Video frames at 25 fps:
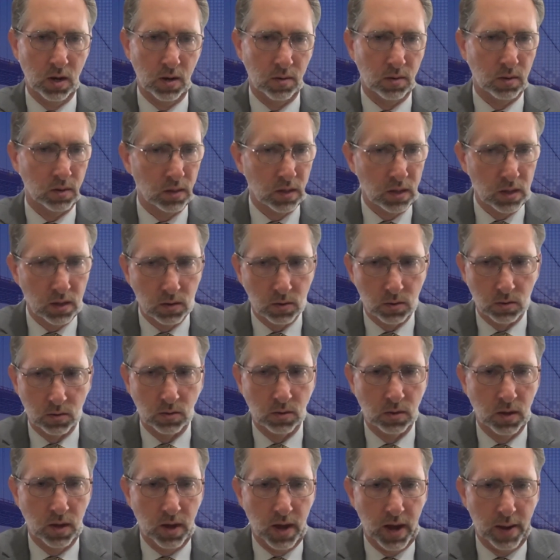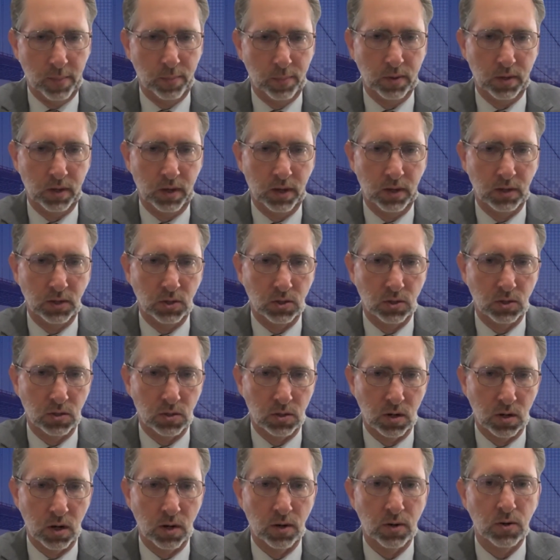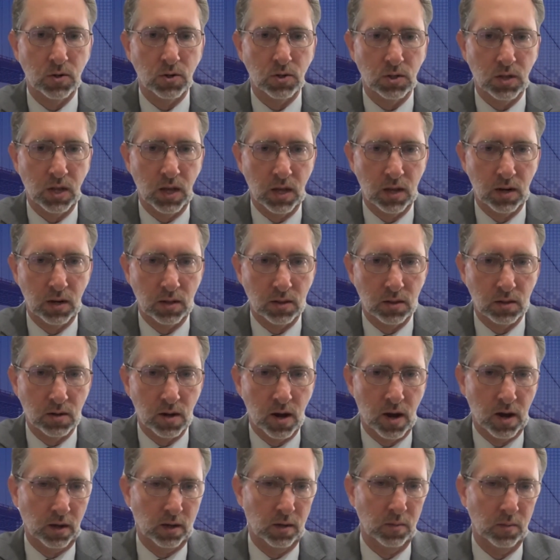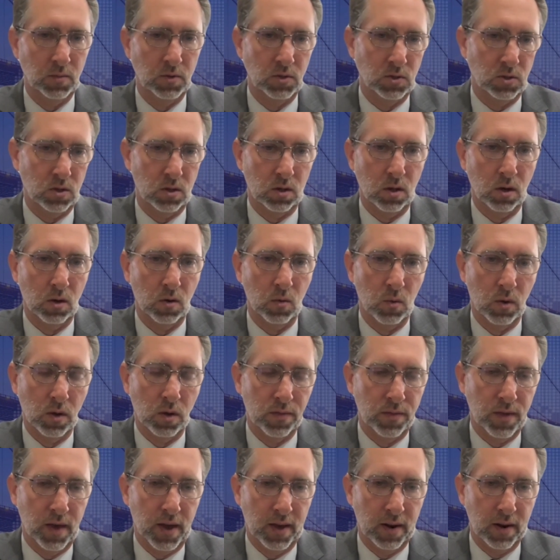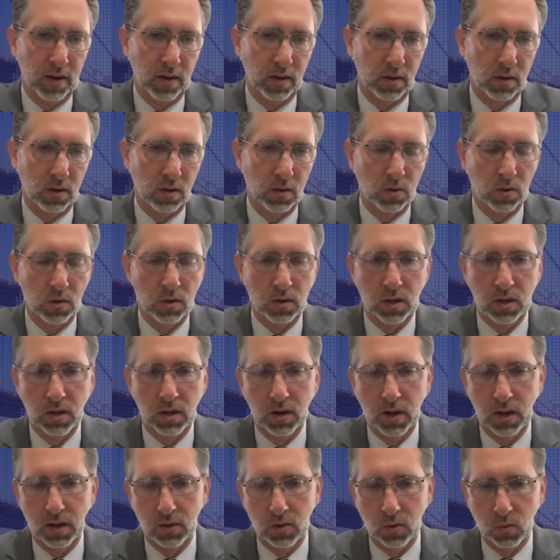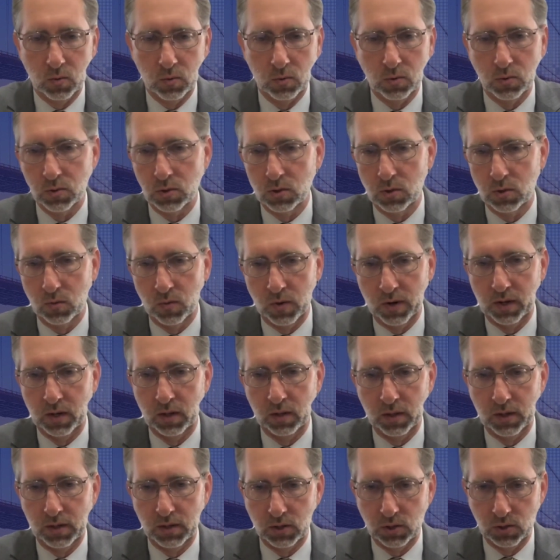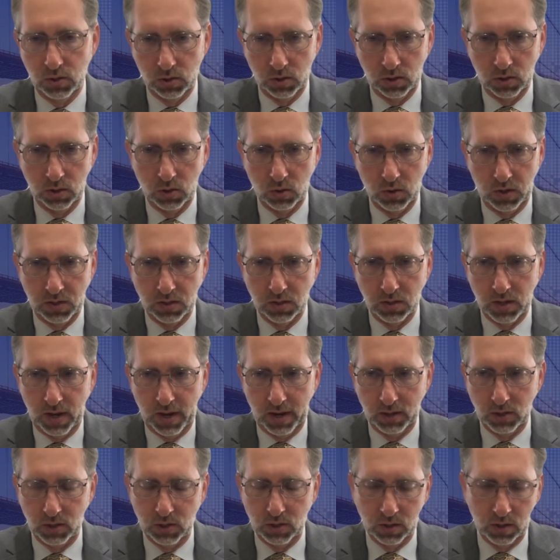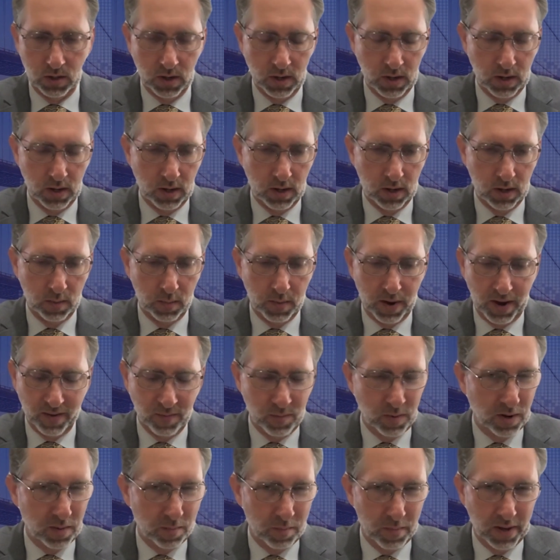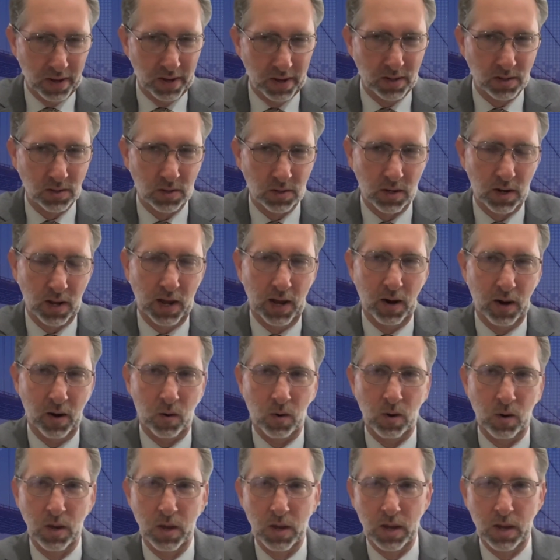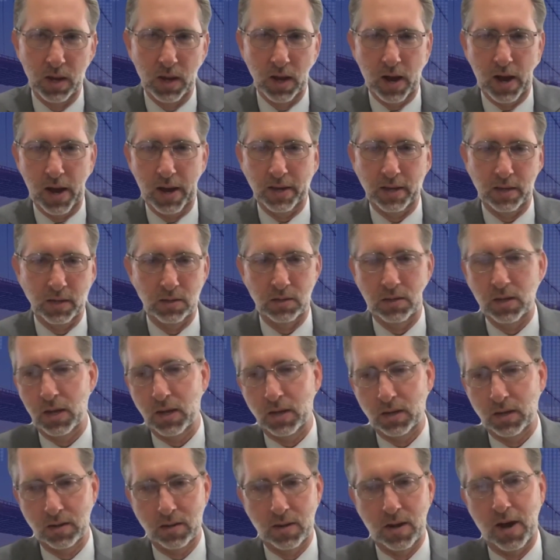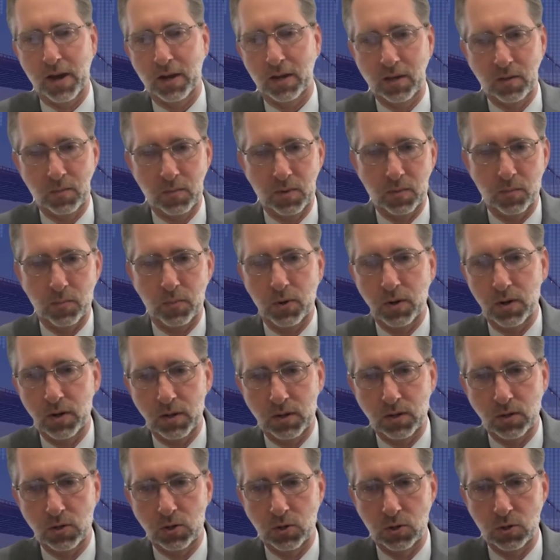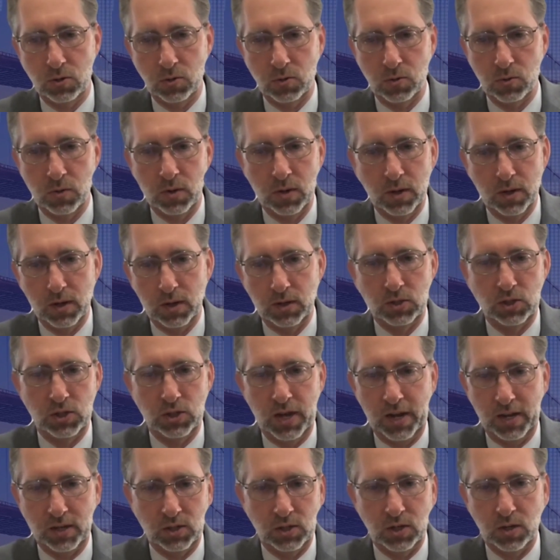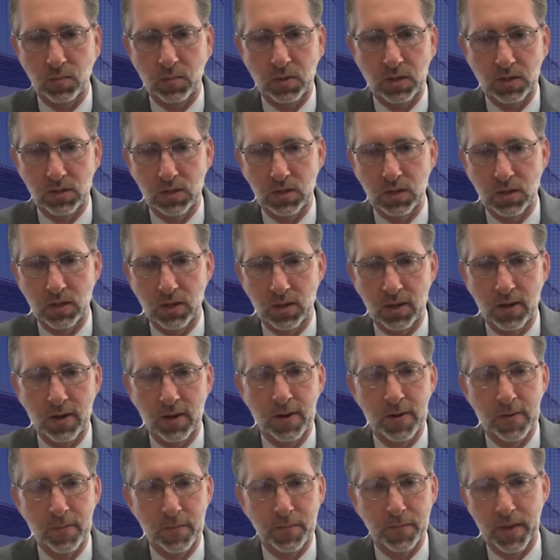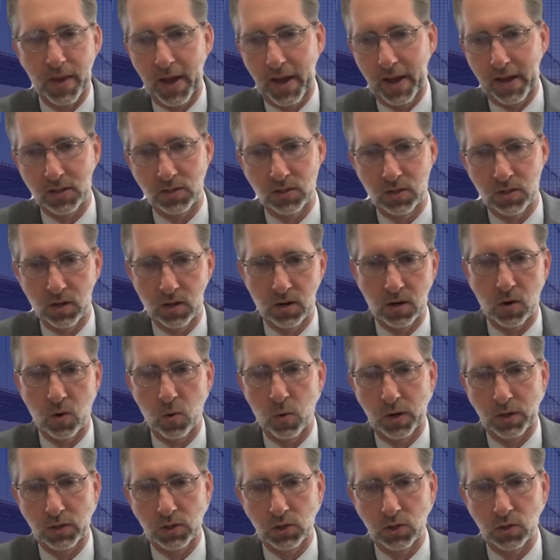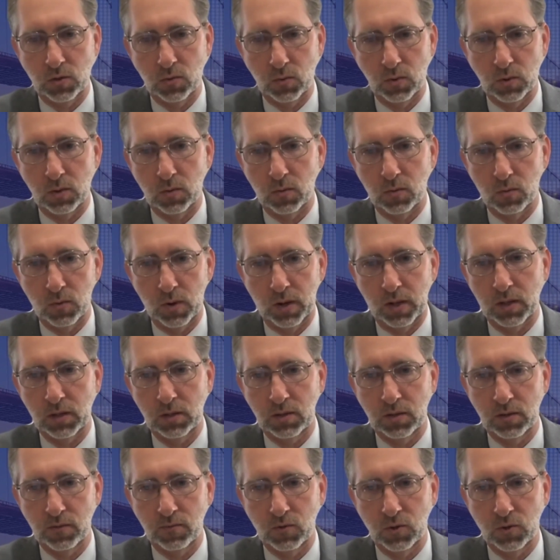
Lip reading: legal applications and understanding the documents that go with that, looking at the rules and the regulations in a transaction. I've been amazed at how I can take a document, put it into a ChatGPT, ask it a question relative